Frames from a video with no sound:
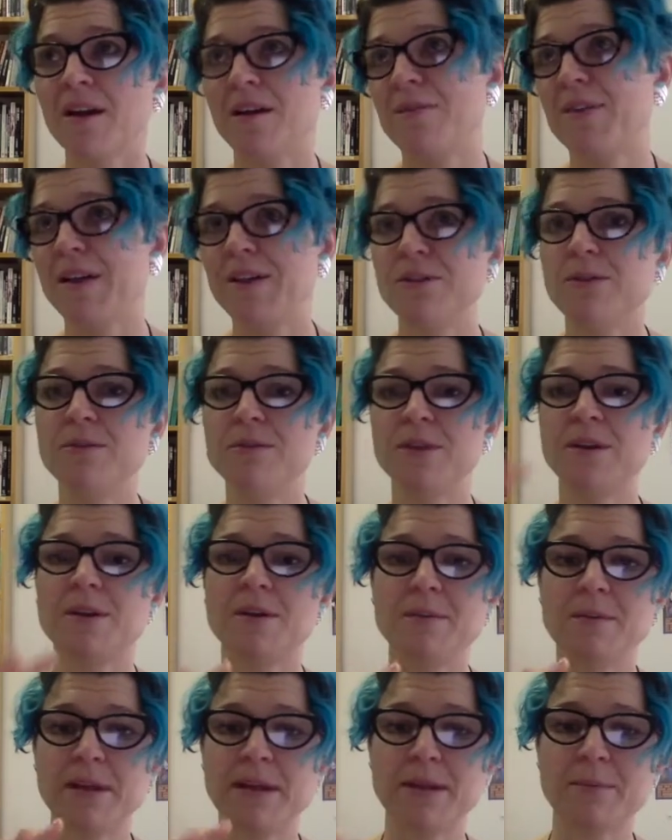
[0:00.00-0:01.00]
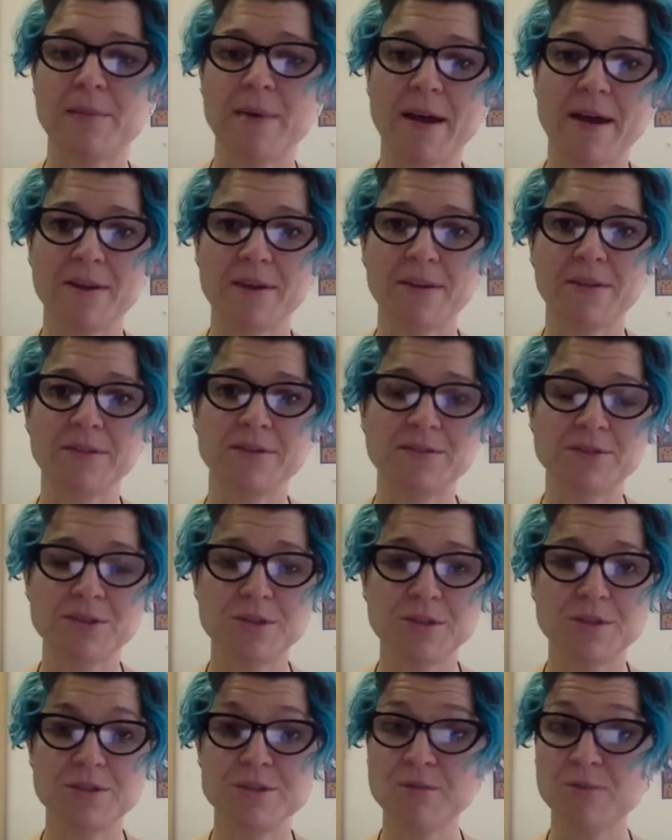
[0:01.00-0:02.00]
Then you link back
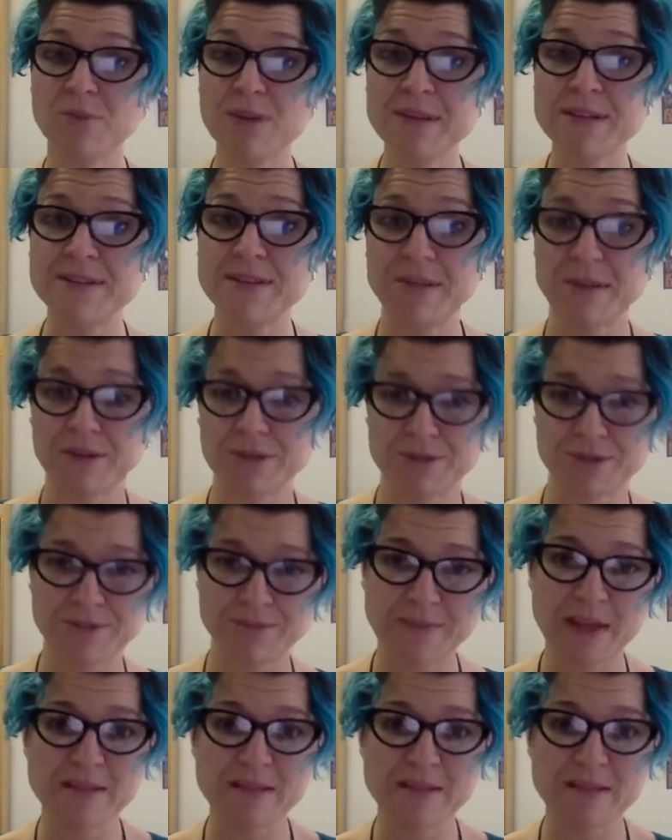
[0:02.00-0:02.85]
to some research.